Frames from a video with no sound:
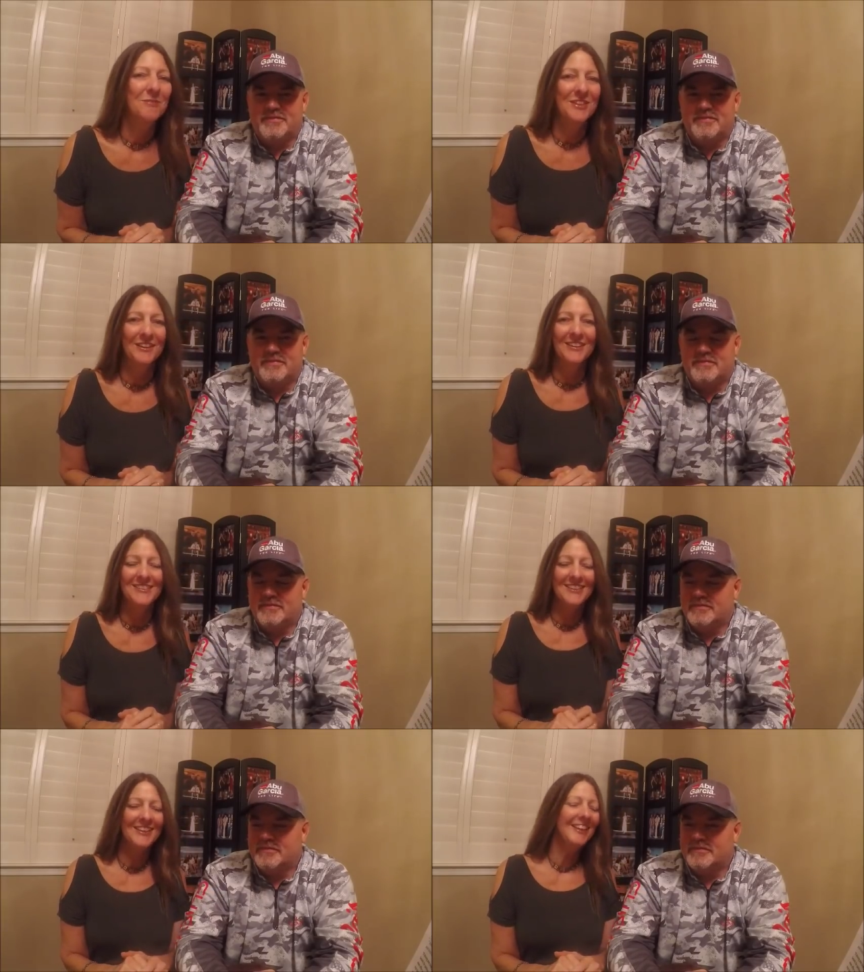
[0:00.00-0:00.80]
Speaker 1: from Sharon
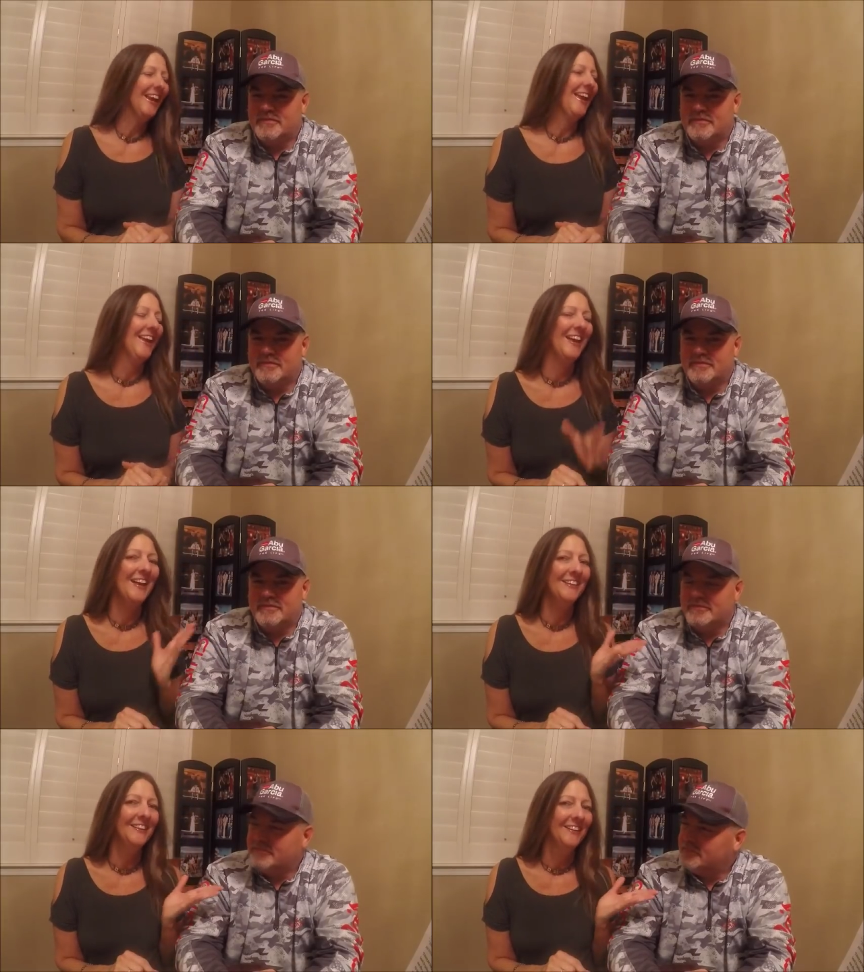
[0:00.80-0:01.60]
at Sea,
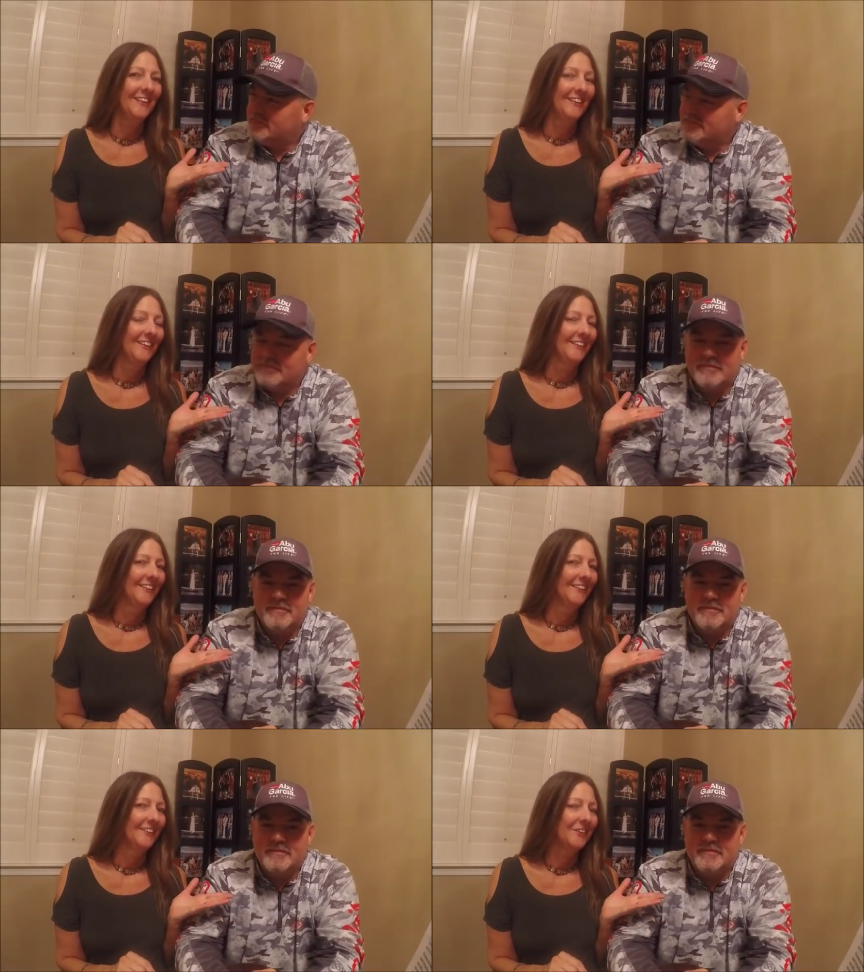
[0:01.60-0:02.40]
and
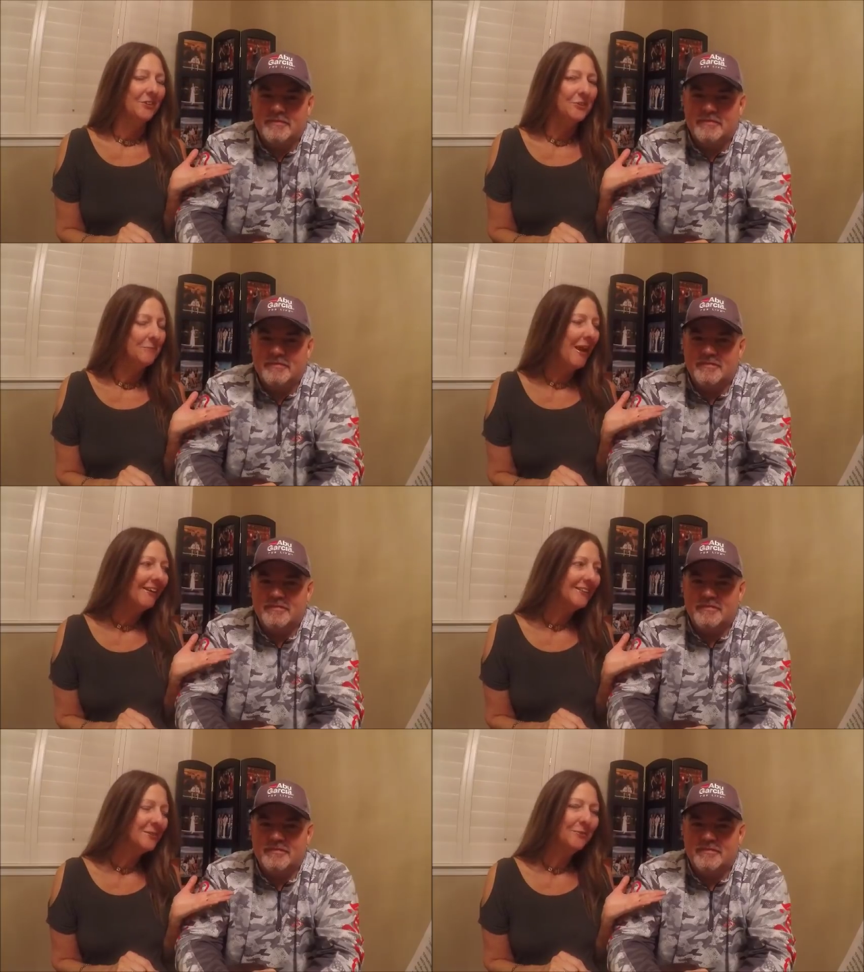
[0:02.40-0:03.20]
look who's
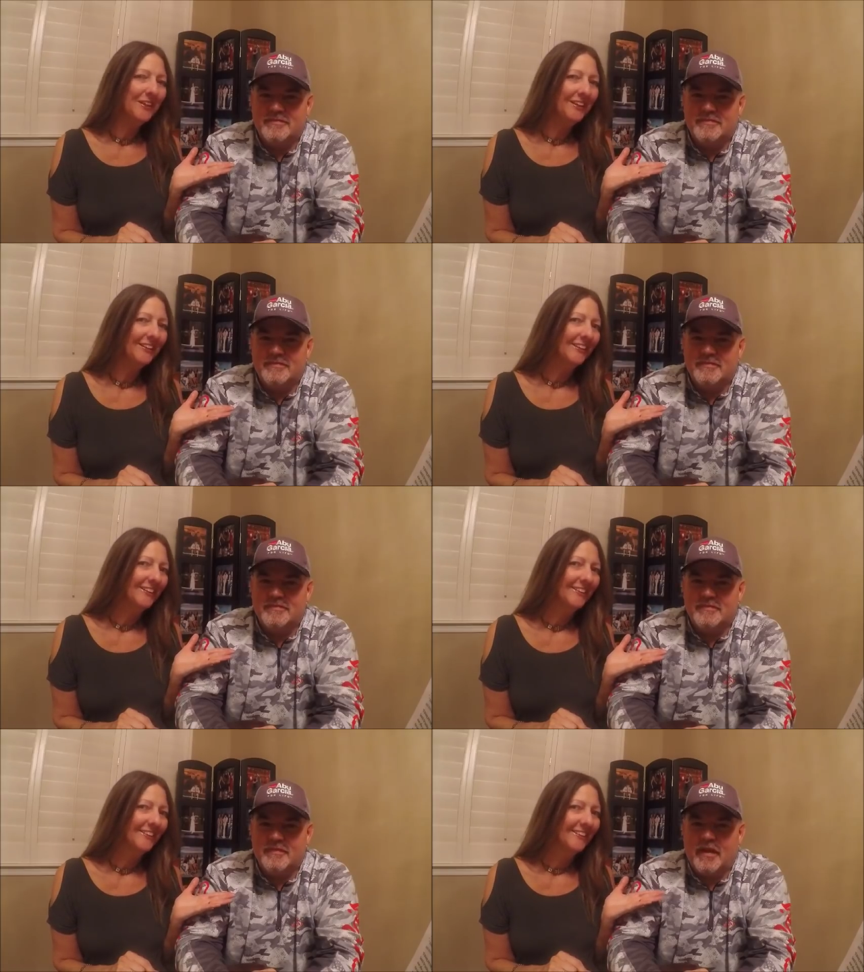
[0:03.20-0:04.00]
back this week.
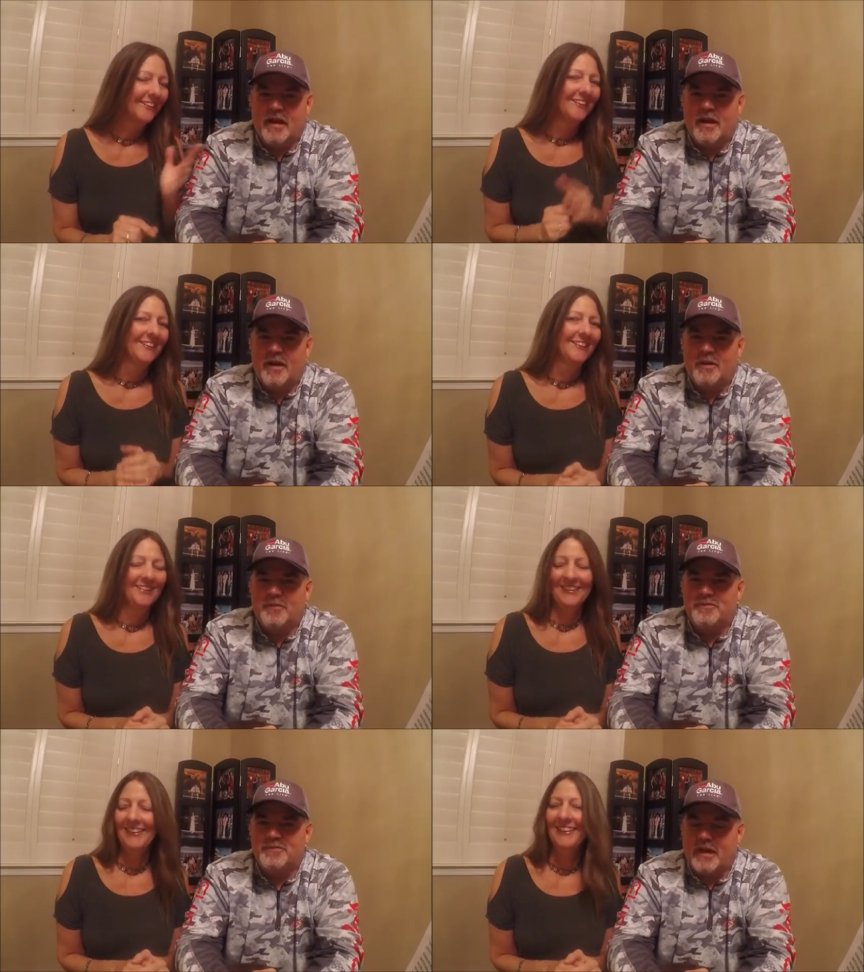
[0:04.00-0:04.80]

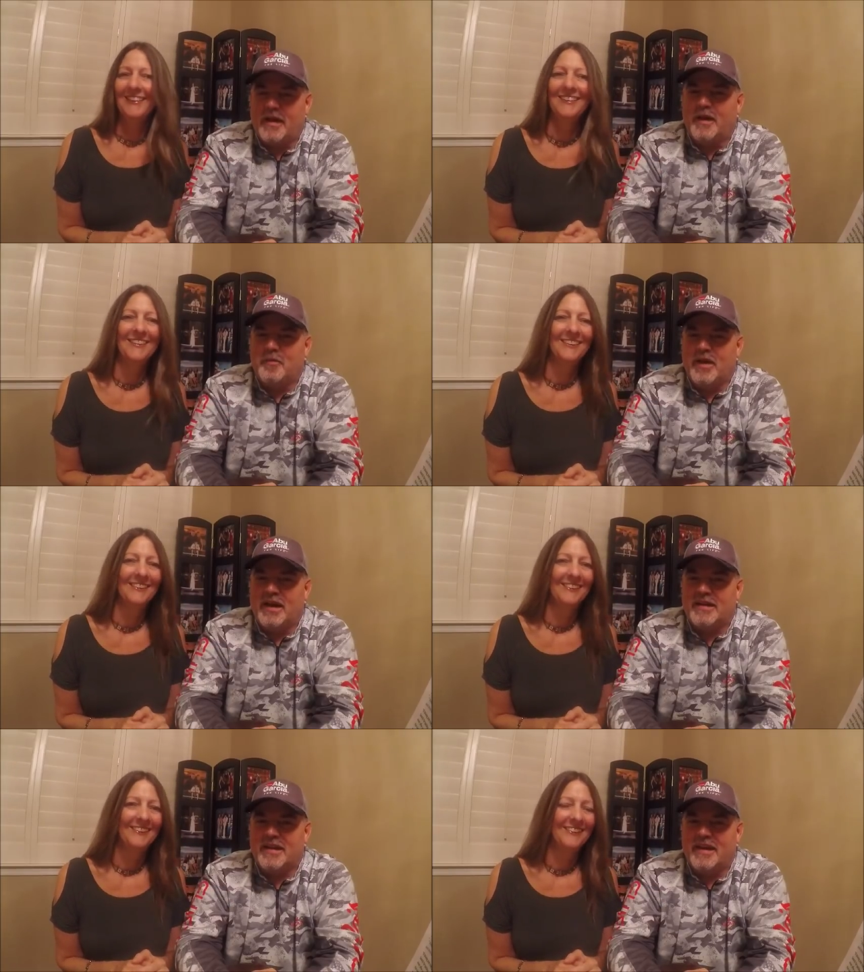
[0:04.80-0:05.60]
Speaker 2: Um, I am
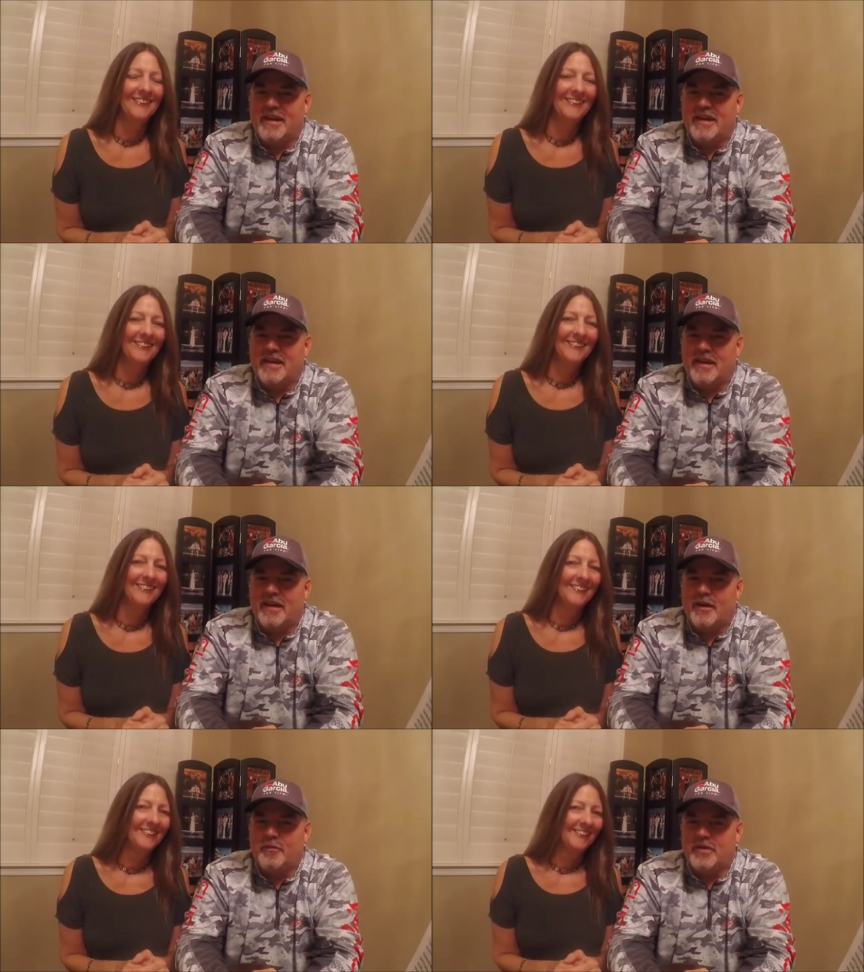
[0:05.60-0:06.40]
back, and
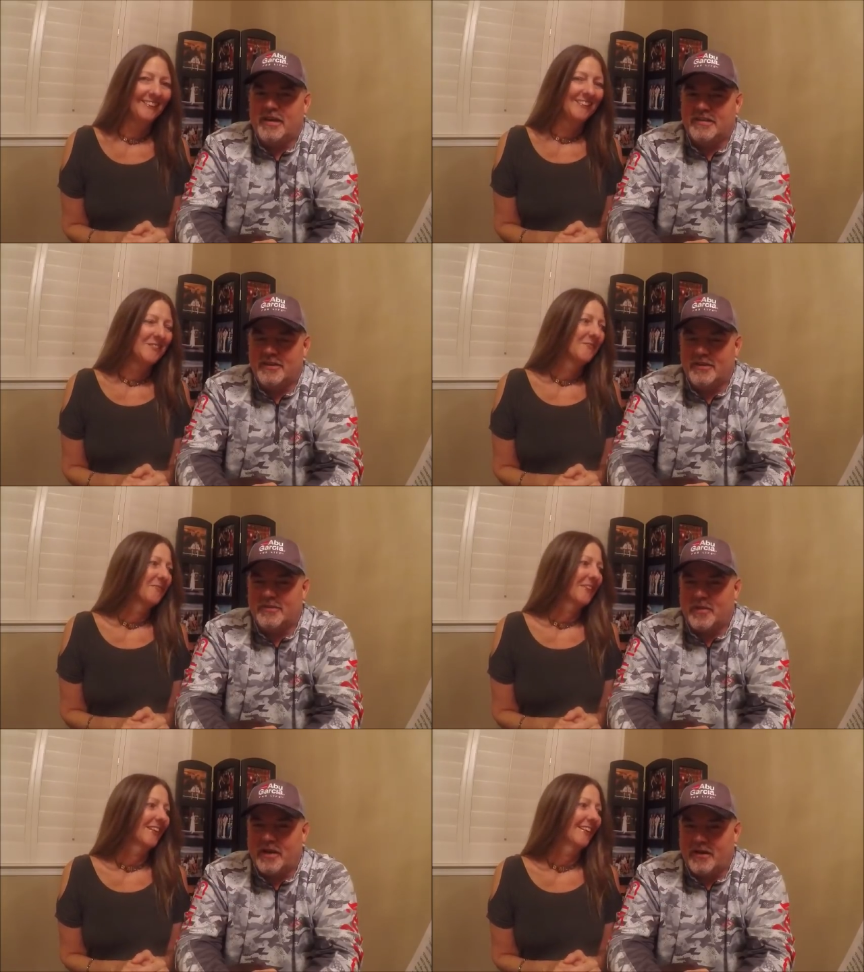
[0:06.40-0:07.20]
I hope you guys
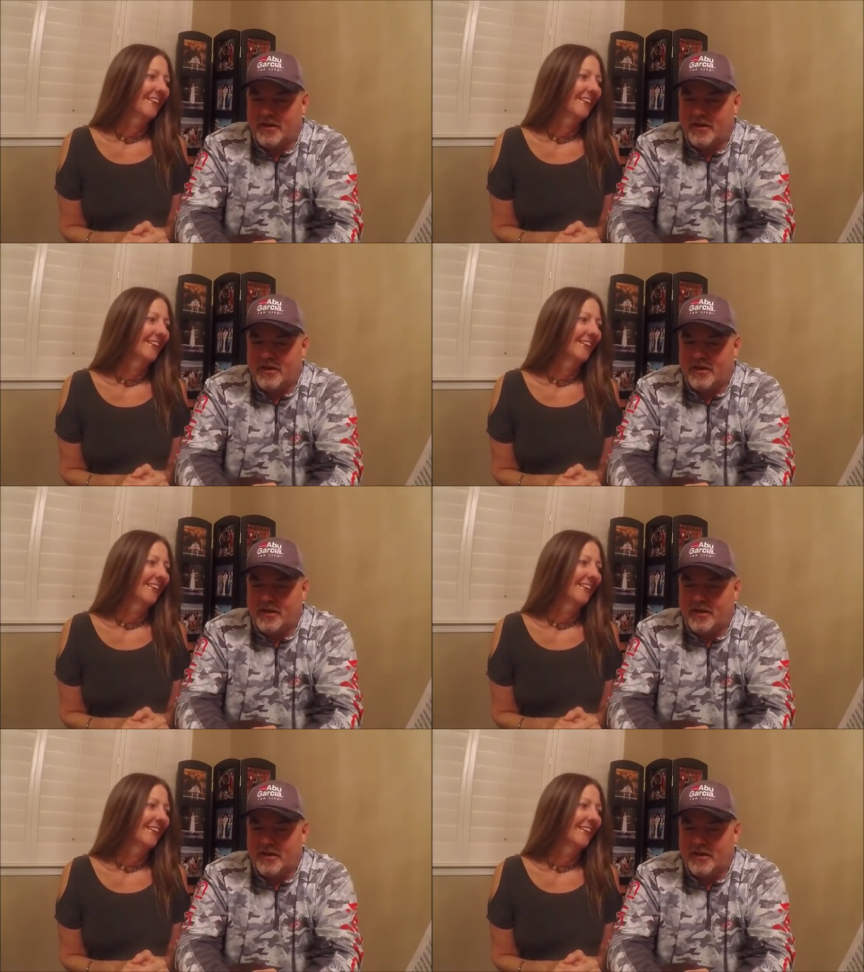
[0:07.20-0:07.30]
noticed my